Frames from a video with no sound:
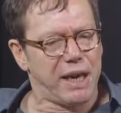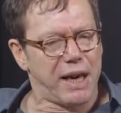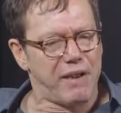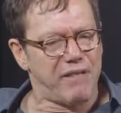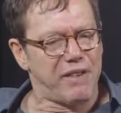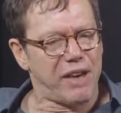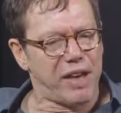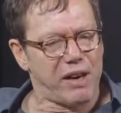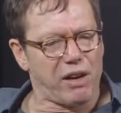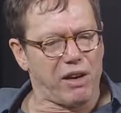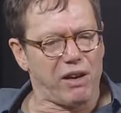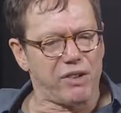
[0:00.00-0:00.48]

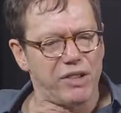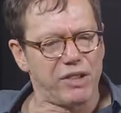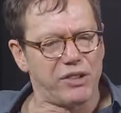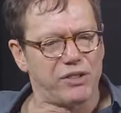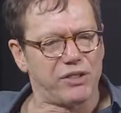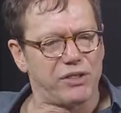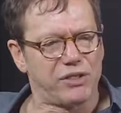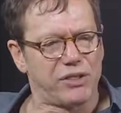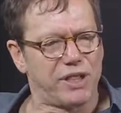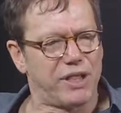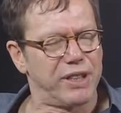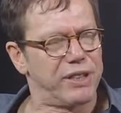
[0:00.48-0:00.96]
I've had all
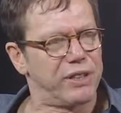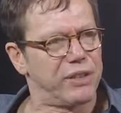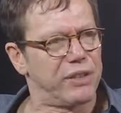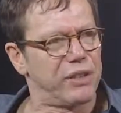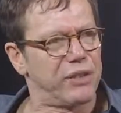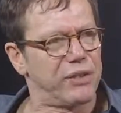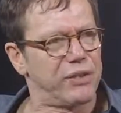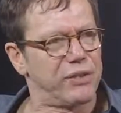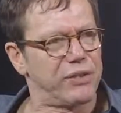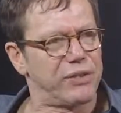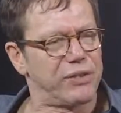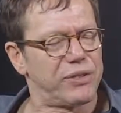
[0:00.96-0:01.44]
these
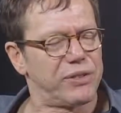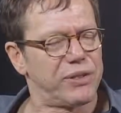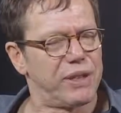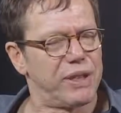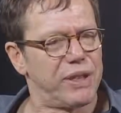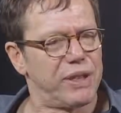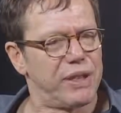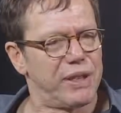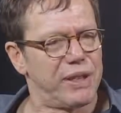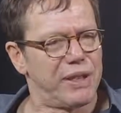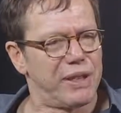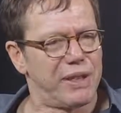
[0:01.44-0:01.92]
skills.
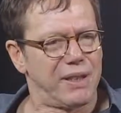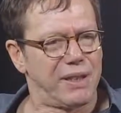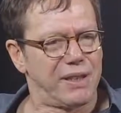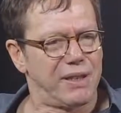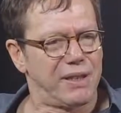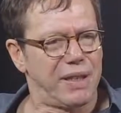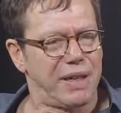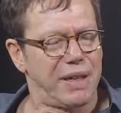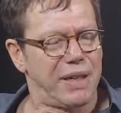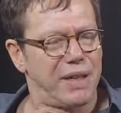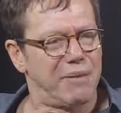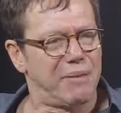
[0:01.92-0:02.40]

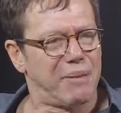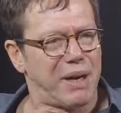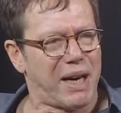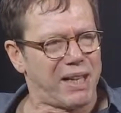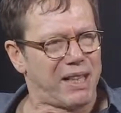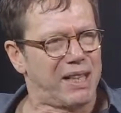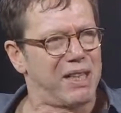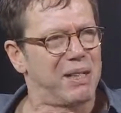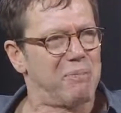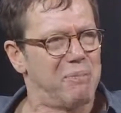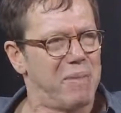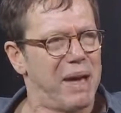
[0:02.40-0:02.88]
I
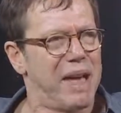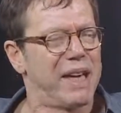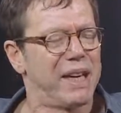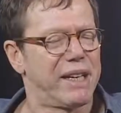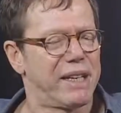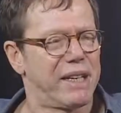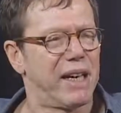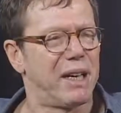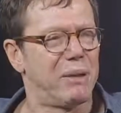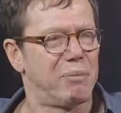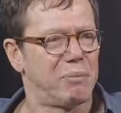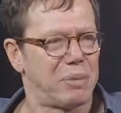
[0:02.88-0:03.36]
could
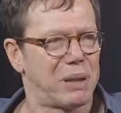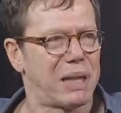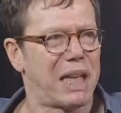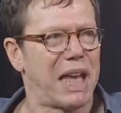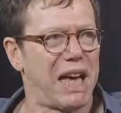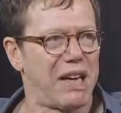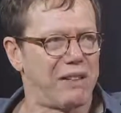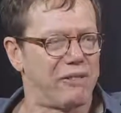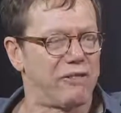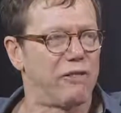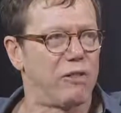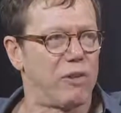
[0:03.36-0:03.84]
make a
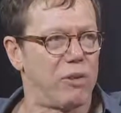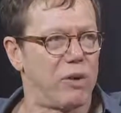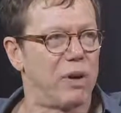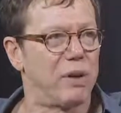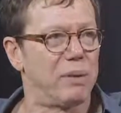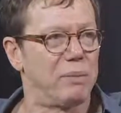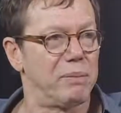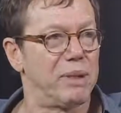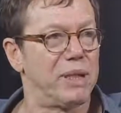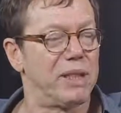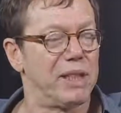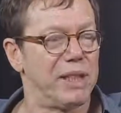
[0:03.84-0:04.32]

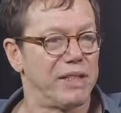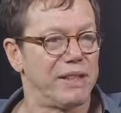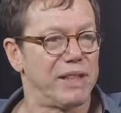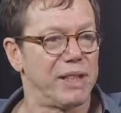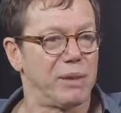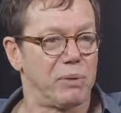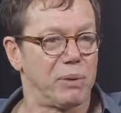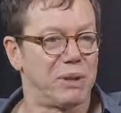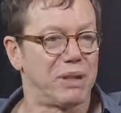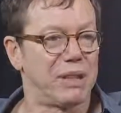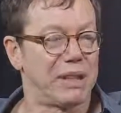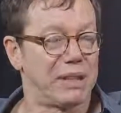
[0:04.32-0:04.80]
platform
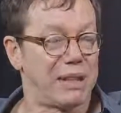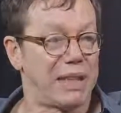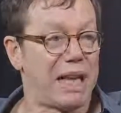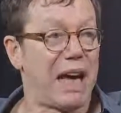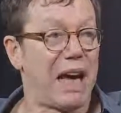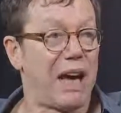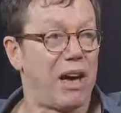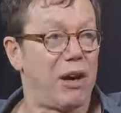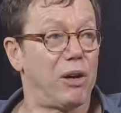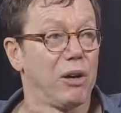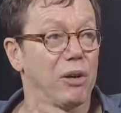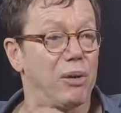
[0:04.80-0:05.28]
that will
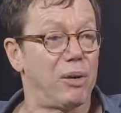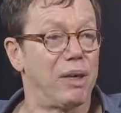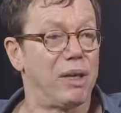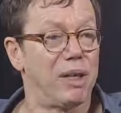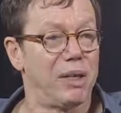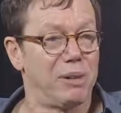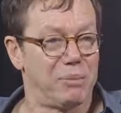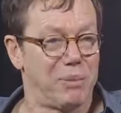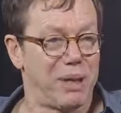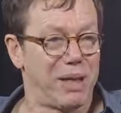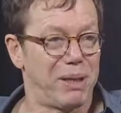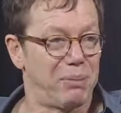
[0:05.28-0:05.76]
allow
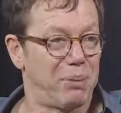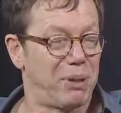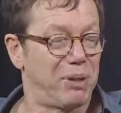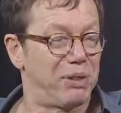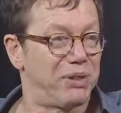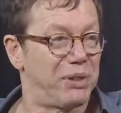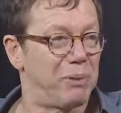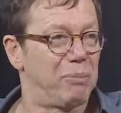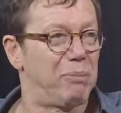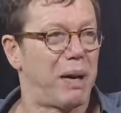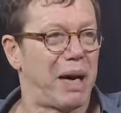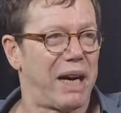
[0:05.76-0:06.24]
people
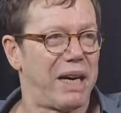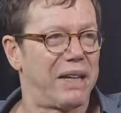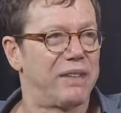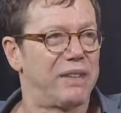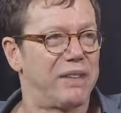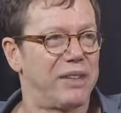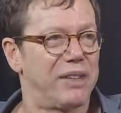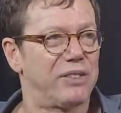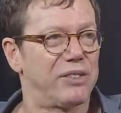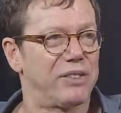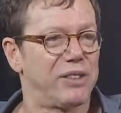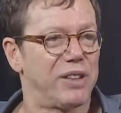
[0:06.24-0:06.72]
to buy
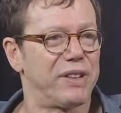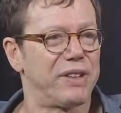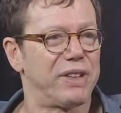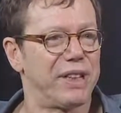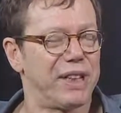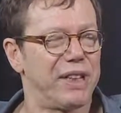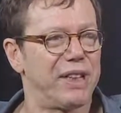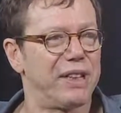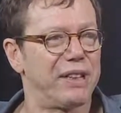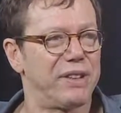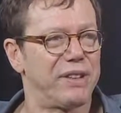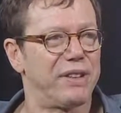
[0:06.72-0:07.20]
things on
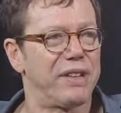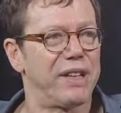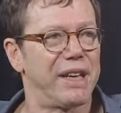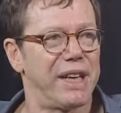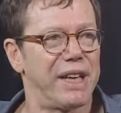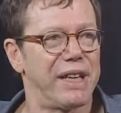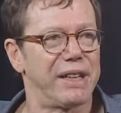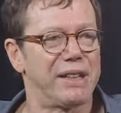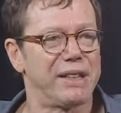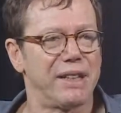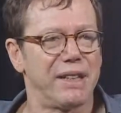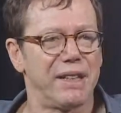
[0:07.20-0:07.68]
the
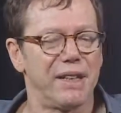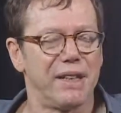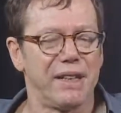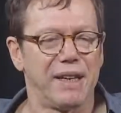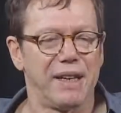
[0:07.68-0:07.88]
internet.